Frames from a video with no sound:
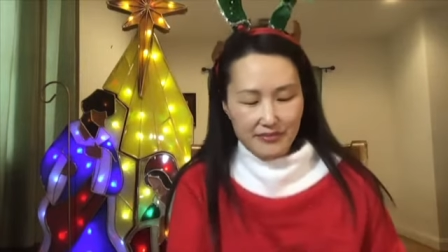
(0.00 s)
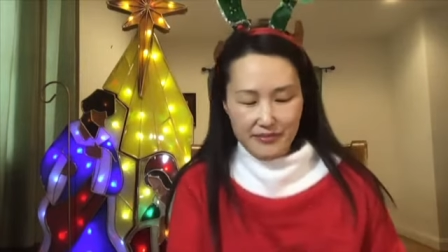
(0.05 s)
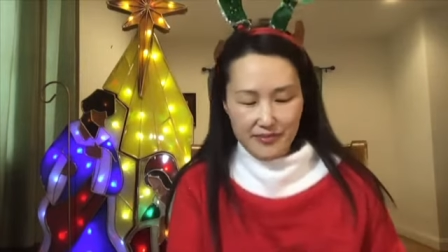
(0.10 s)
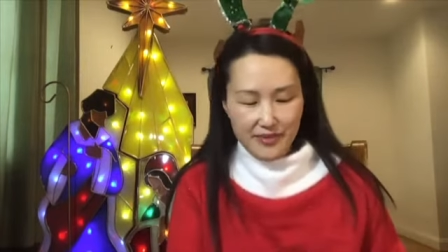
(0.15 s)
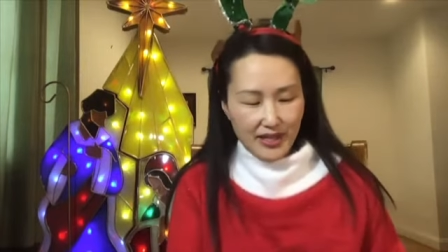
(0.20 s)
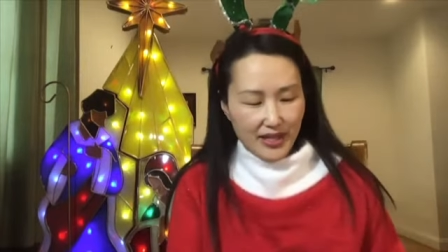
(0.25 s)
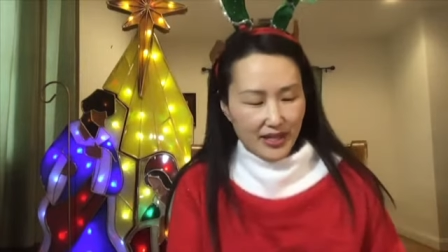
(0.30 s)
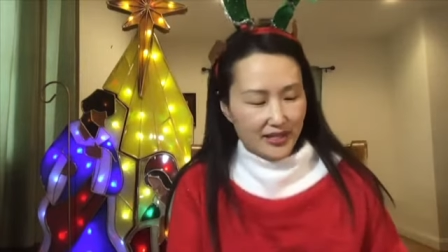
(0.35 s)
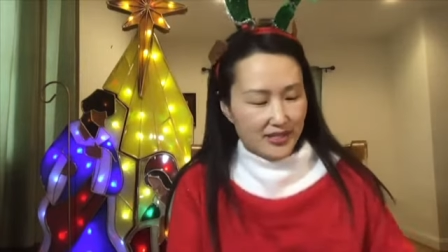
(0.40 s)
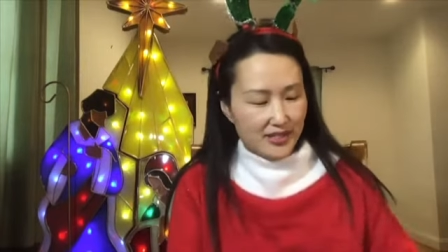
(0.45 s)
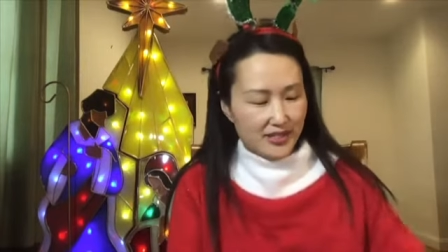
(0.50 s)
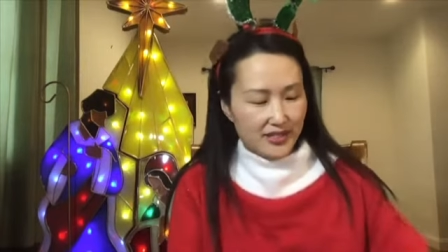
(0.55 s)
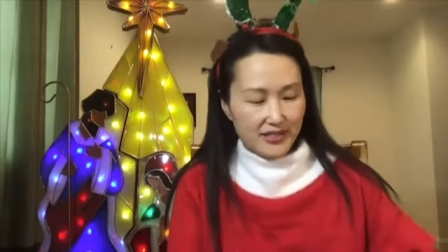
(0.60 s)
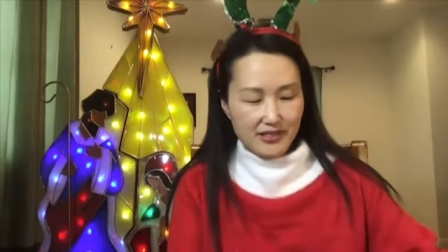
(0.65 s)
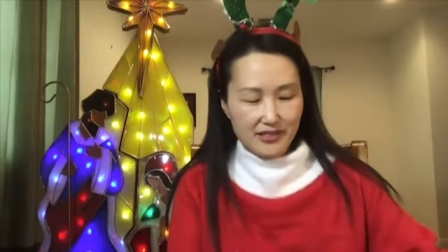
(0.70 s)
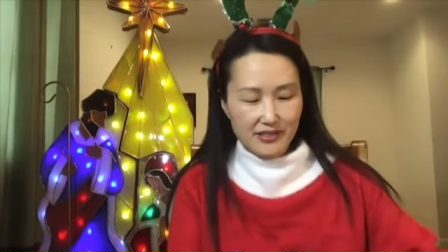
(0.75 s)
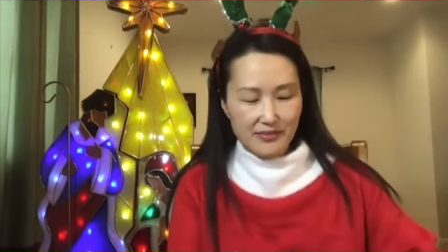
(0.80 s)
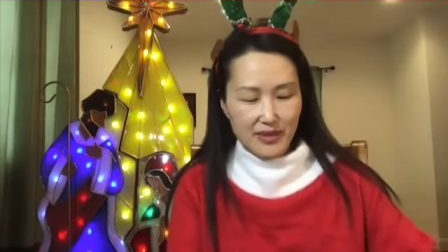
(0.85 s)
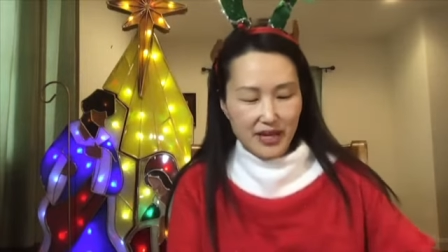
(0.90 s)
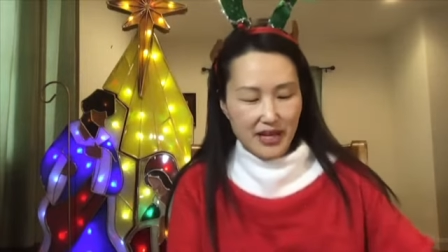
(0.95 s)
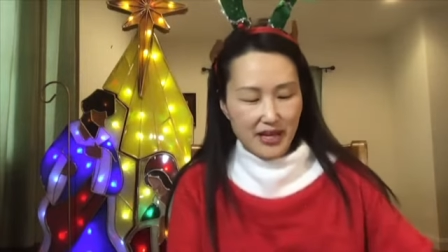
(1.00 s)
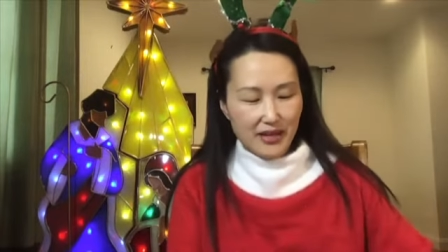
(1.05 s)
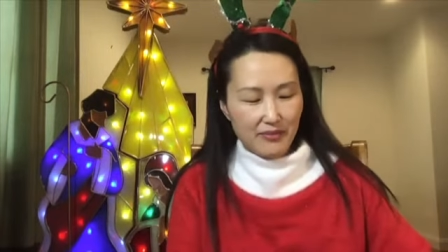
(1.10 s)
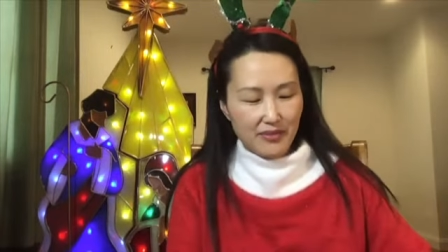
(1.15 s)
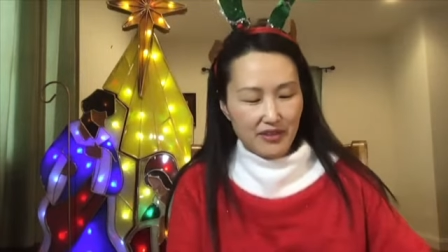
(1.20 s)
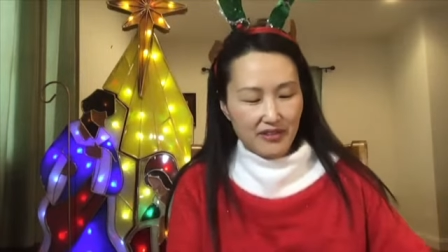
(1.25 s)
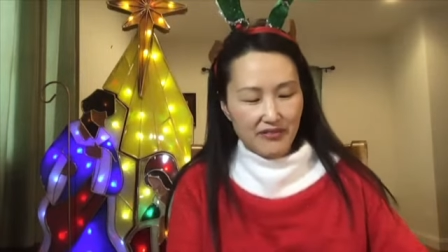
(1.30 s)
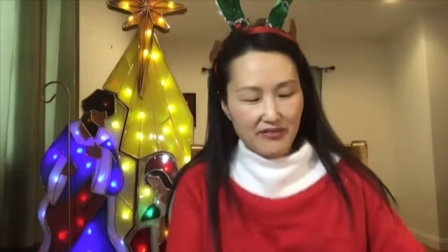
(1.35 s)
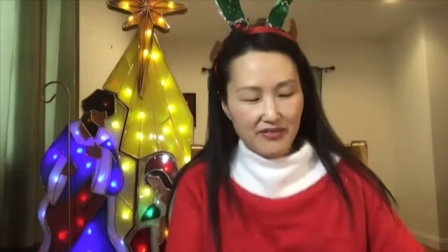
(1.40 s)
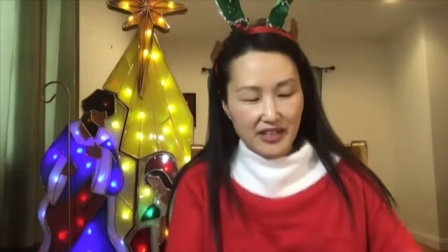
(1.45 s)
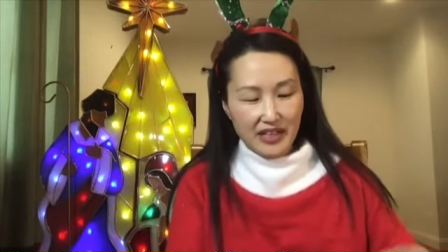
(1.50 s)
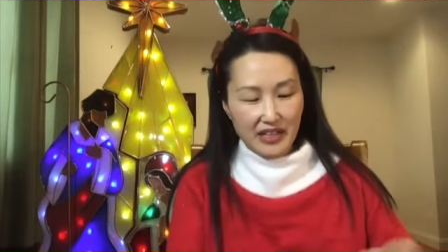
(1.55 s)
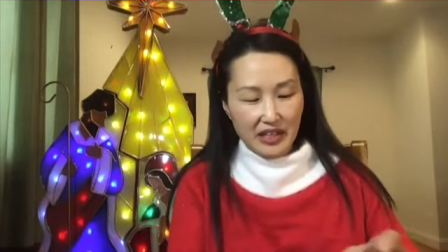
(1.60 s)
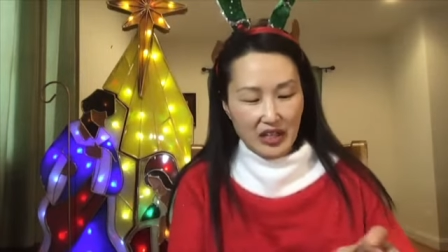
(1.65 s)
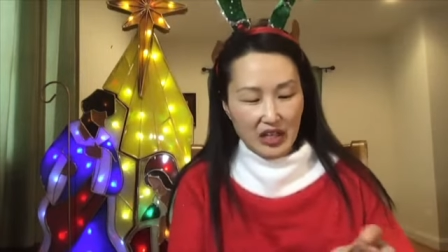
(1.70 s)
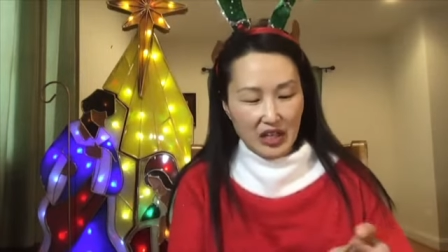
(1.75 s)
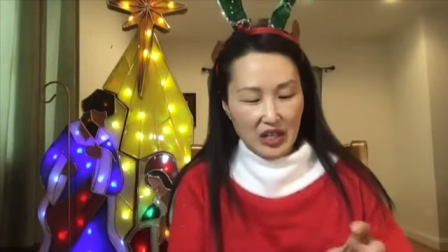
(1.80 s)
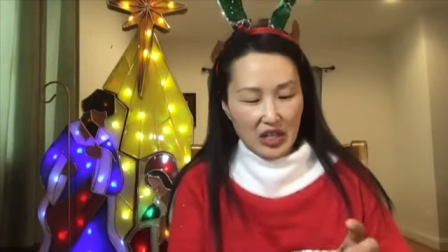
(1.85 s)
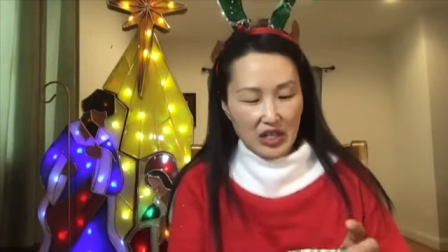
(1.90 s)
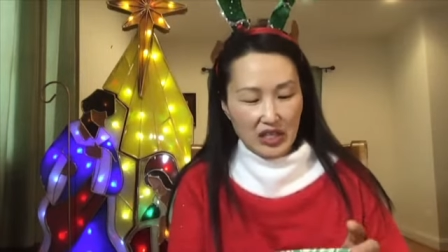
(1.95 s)
they just make me
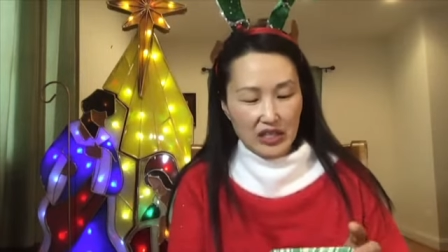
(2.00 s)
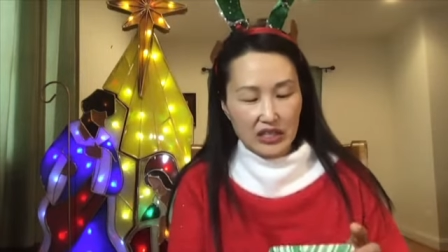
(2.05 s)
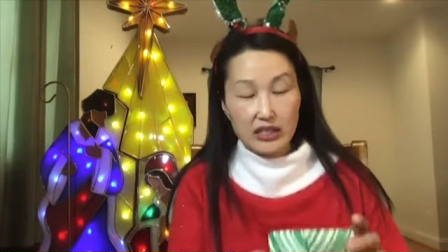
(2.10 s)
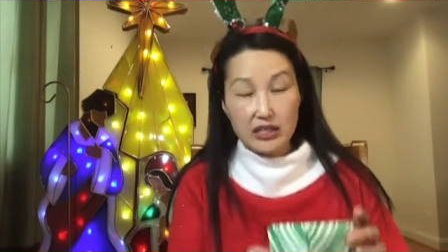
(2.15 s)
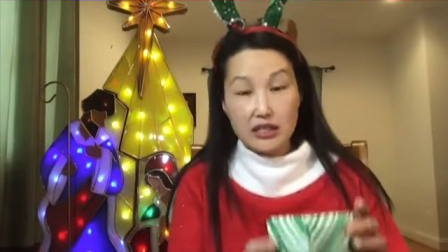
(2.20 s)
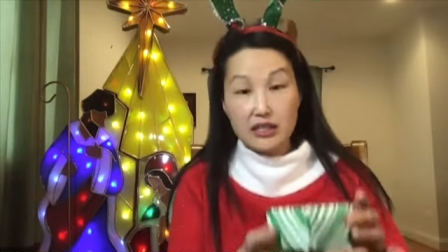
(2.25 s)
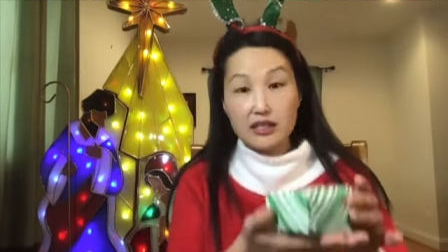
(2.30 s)
feel